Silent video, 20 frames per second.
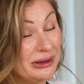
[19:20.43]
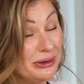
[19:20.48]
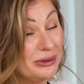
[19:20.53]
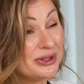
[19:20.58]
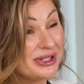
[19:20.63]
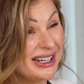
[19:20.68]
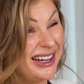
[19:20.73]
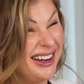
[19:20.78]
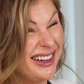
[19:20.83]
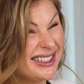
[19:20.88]

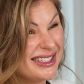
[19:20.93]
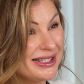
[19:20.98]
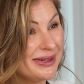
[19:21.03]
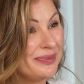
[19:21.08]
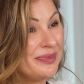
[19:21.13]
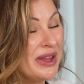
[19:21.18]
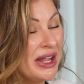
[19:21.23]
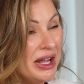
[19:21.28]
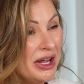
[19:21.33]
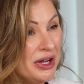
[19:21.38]
looks
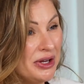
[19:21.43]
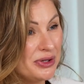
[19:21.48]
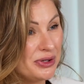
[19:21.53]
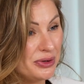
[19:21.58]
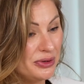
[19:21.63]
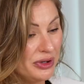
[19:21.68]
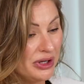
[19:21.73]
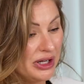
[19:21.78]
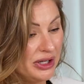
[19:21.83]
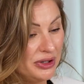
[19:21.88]
awesome. So
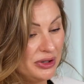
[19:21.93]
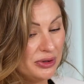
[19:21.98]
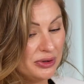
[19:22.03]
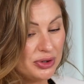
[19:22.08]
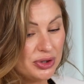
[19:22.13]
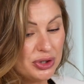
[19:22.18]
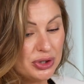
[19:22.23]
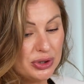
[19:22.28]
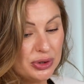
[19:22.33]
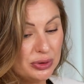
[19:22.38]
you can
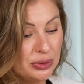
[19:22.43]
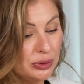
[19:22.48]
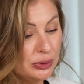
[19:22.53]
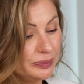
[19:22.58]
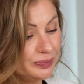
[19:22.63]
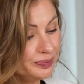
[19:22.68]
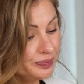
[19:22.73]
use 2